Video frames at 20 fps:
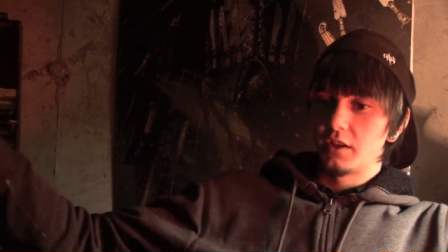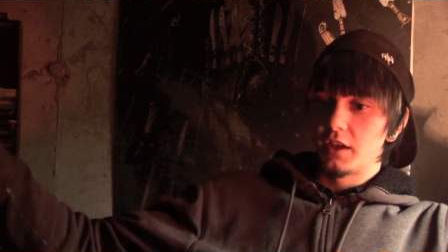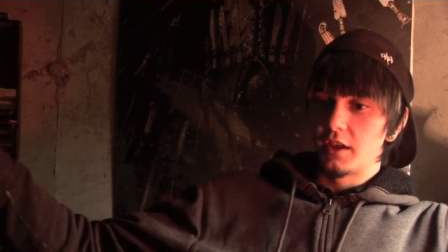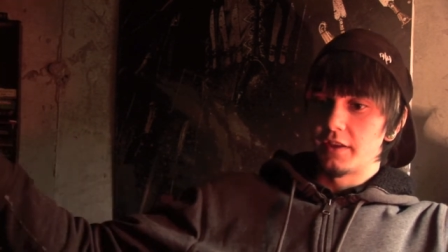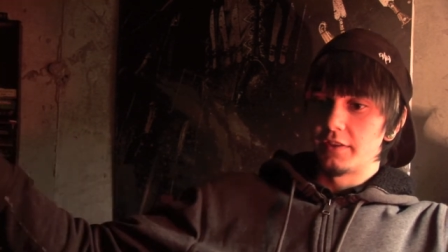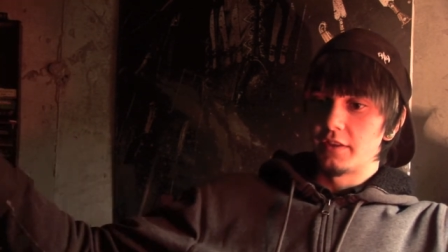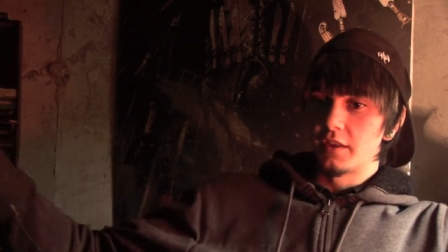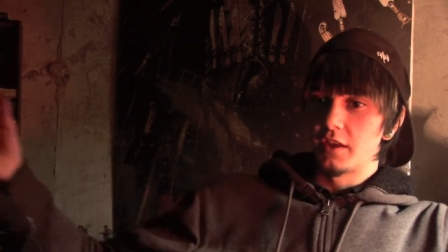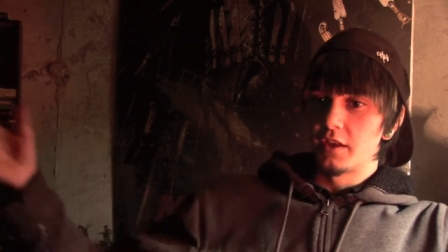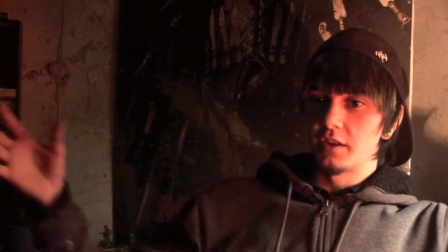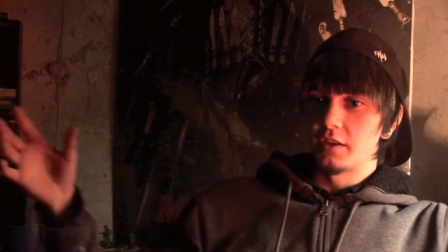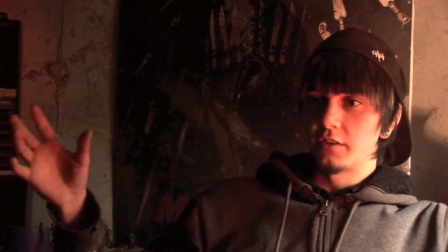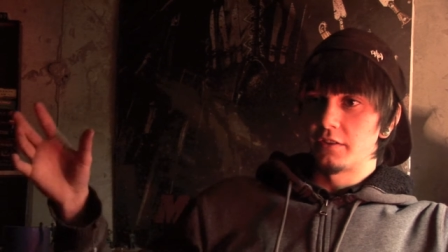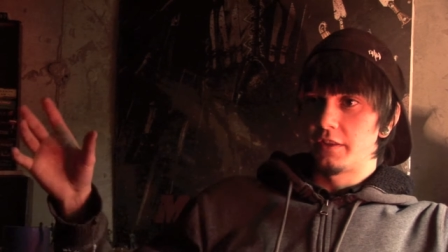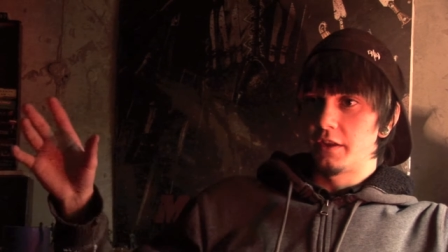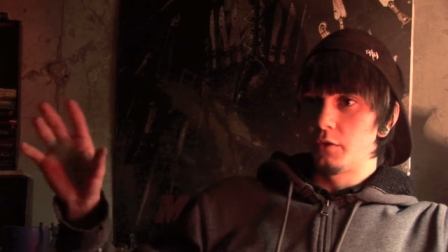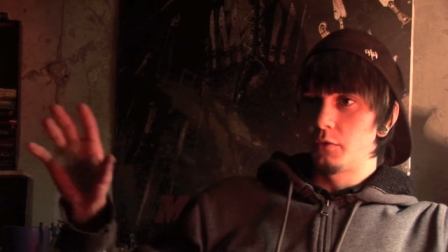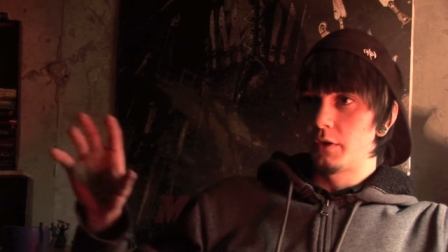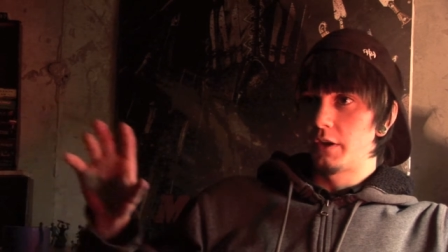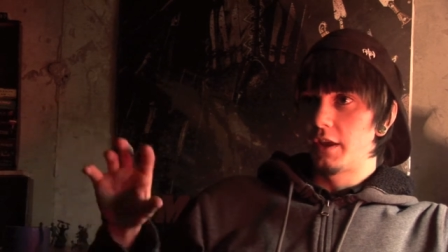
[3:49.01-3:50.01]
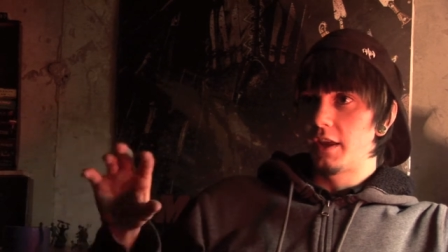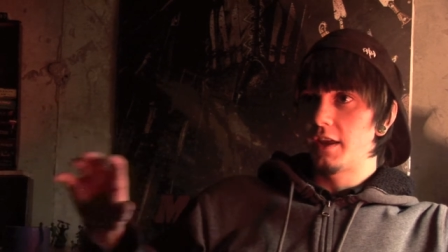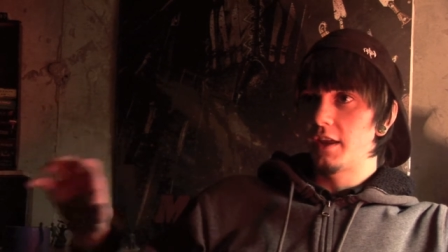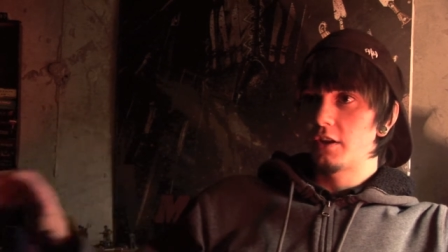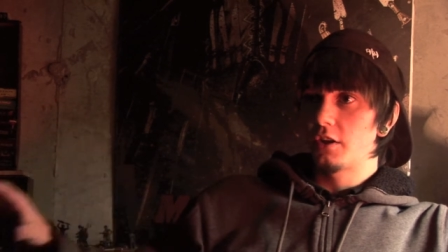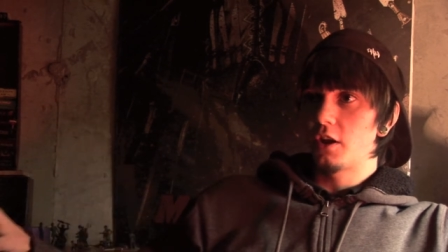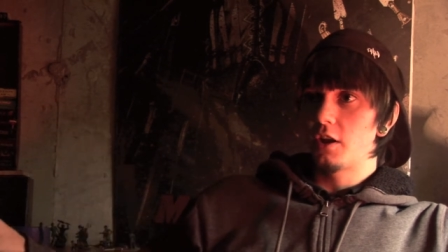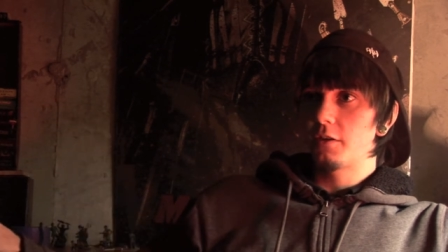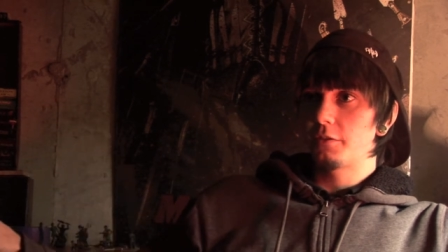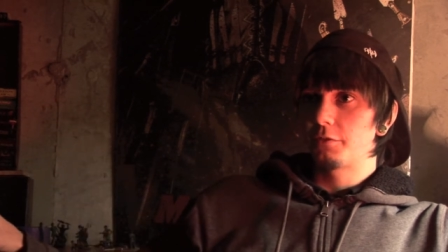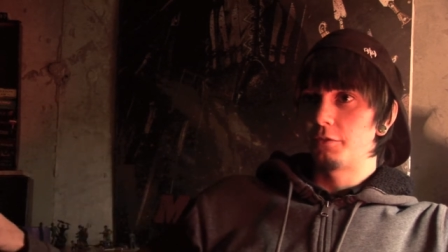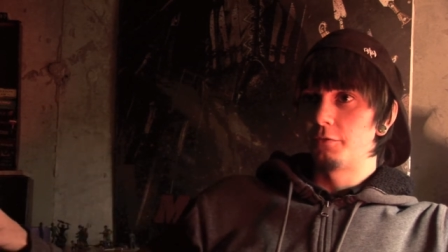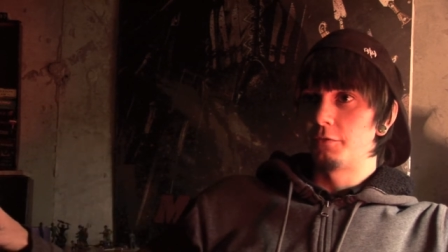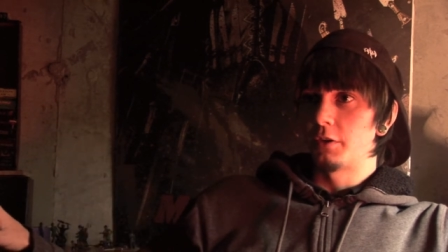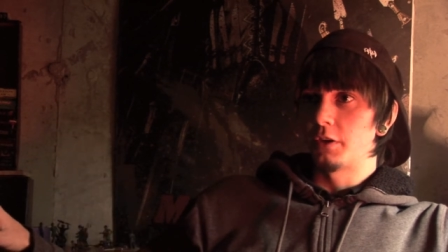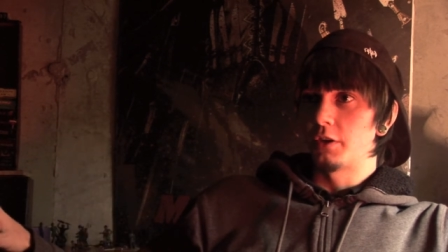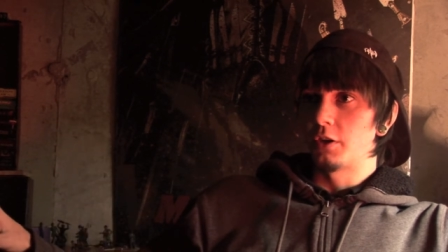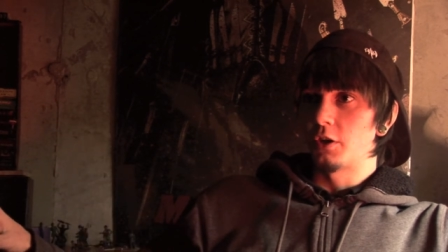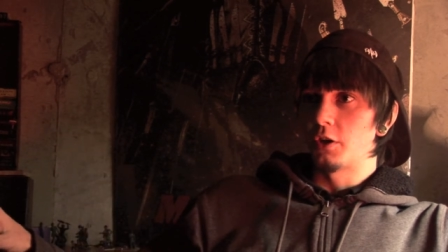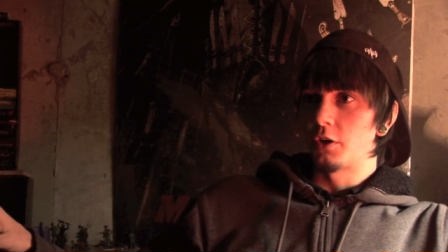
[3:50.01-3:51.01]
And then they would end off the
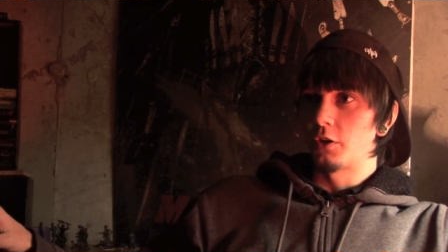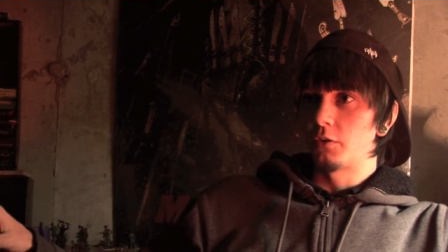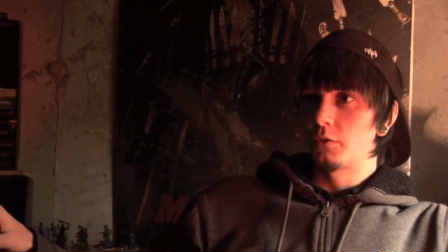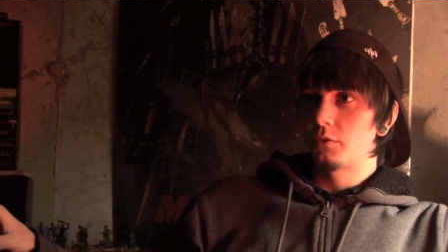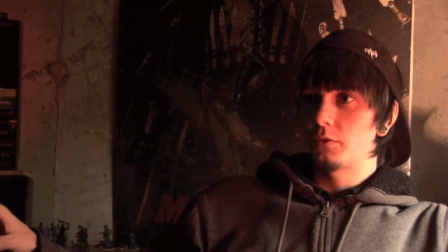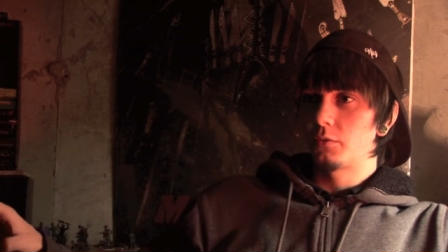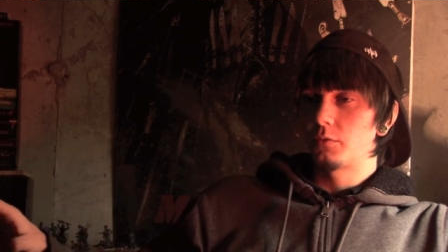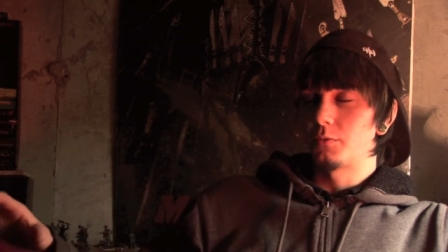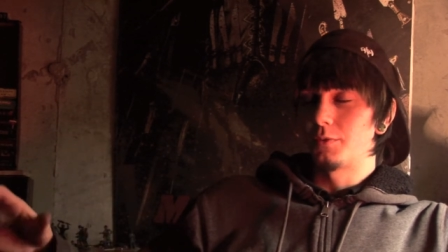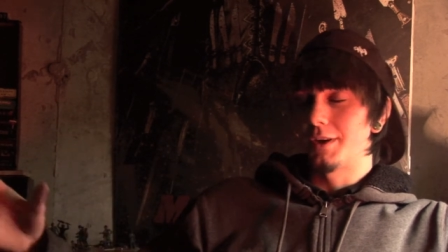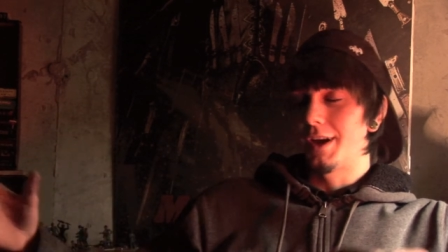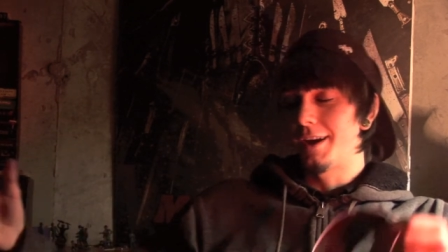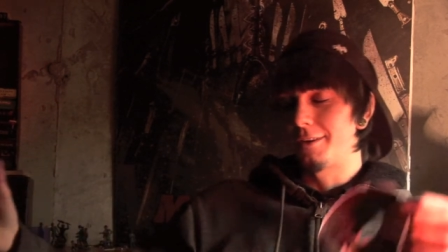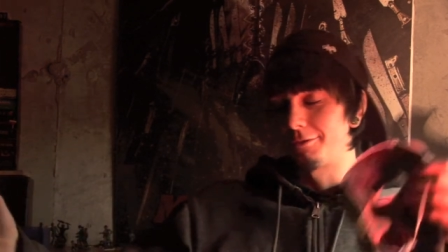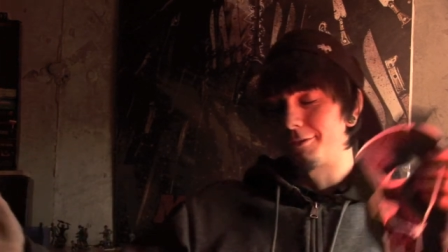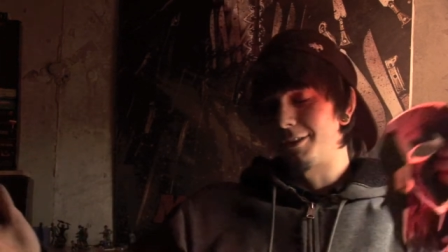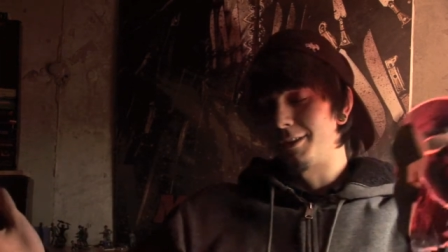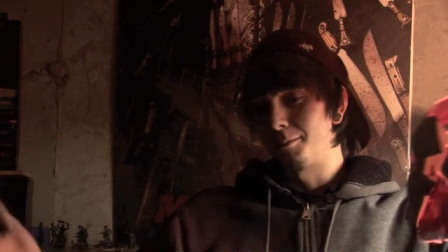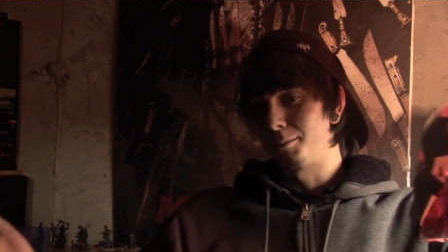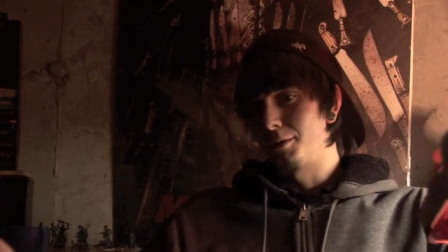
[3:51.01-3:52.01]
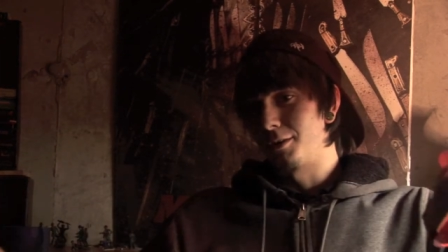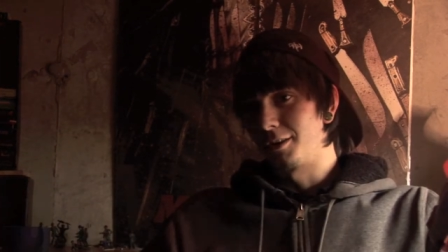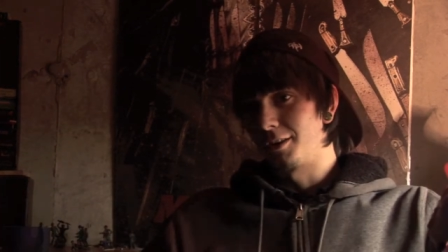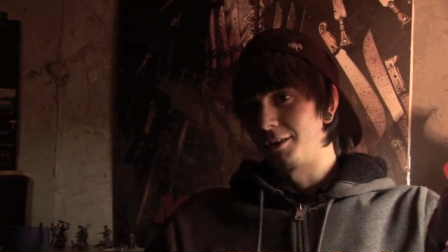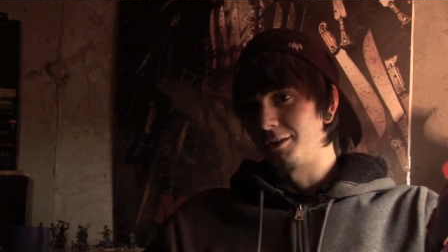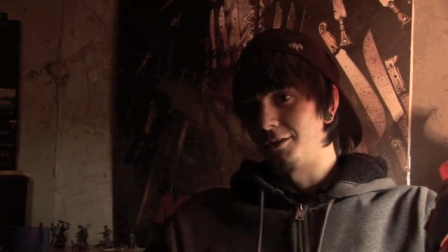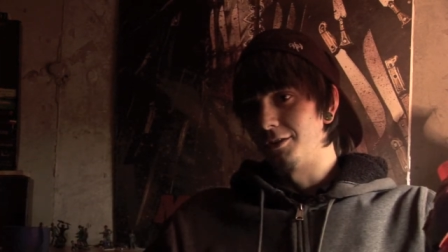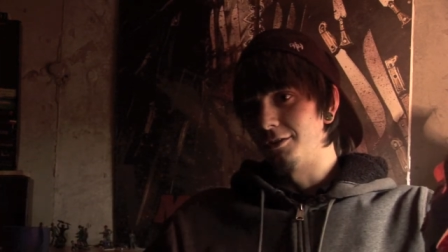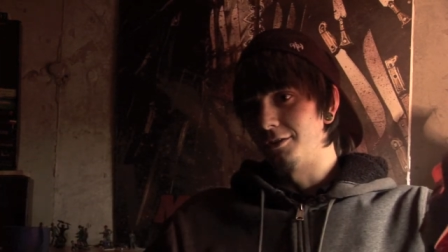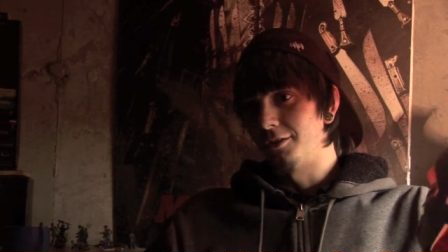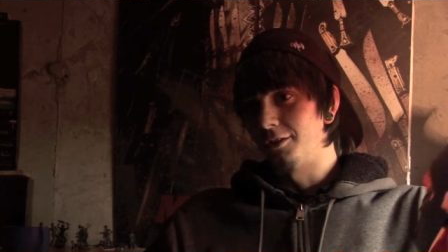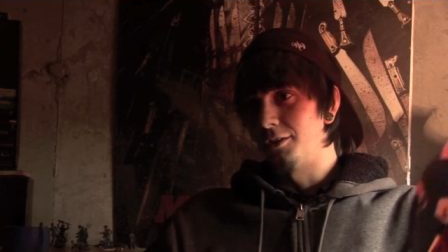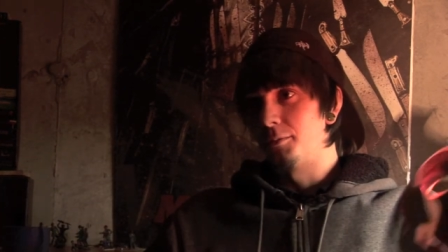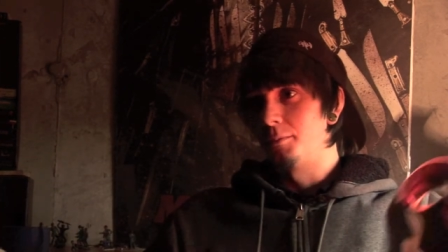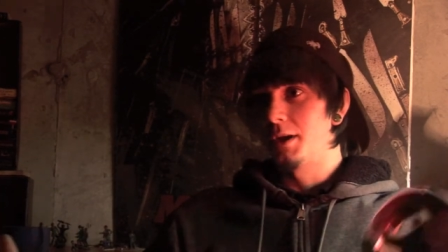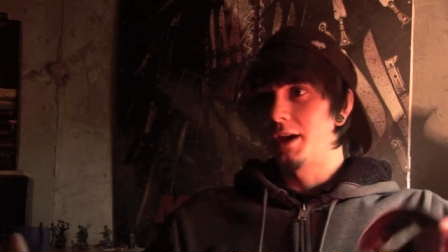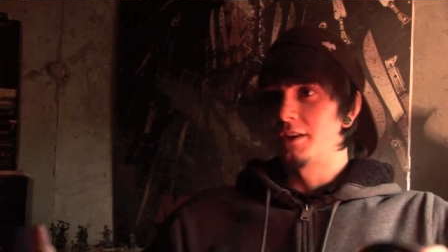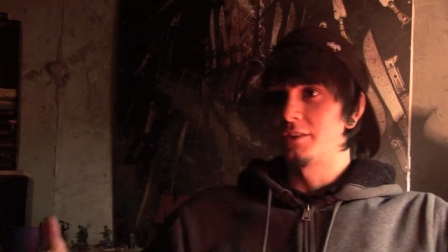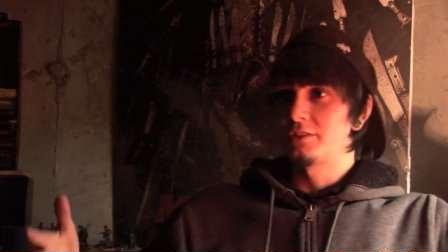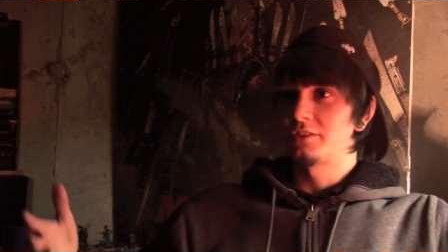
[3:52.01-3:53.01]
video after they put it on YouTube
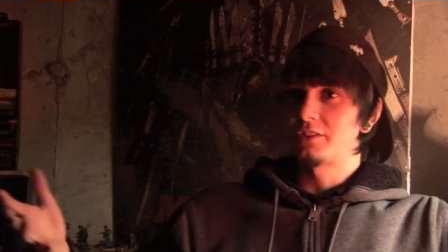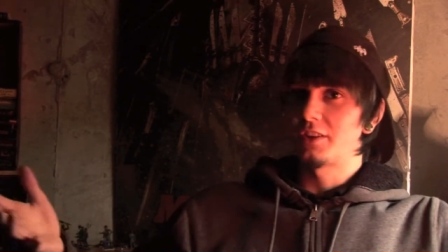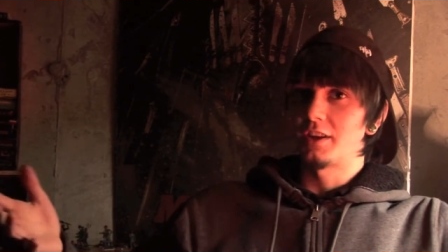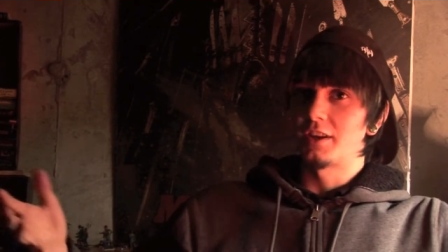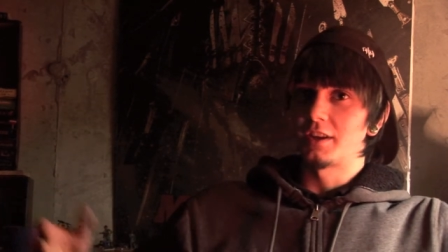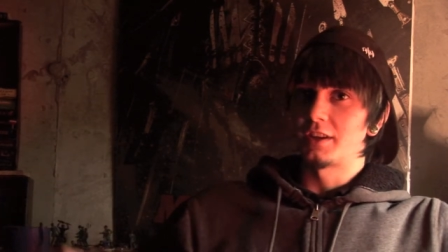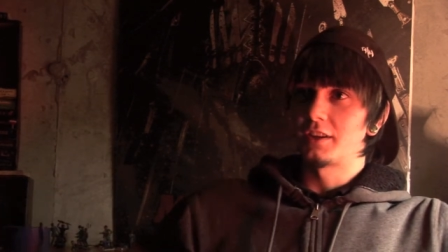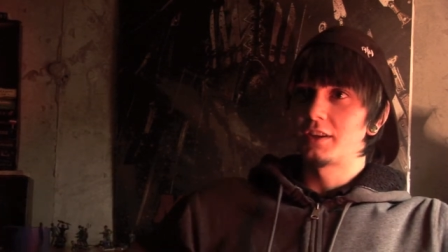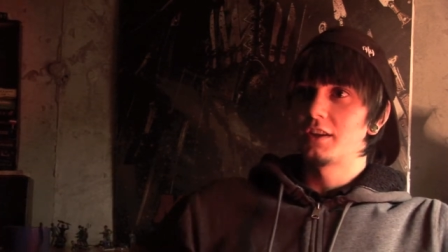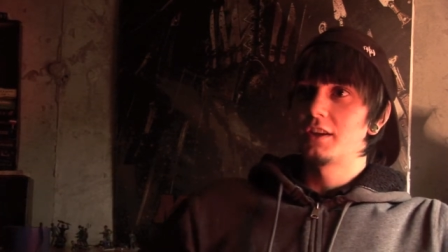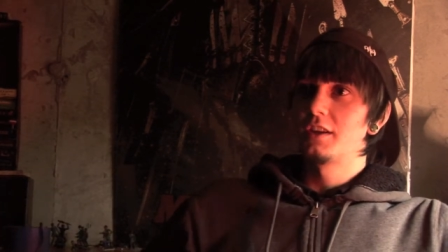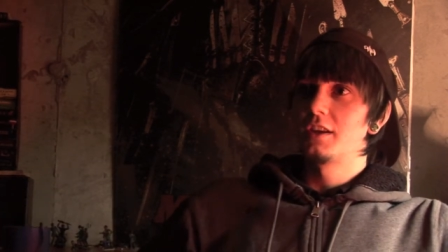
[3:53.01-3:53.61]
as saying,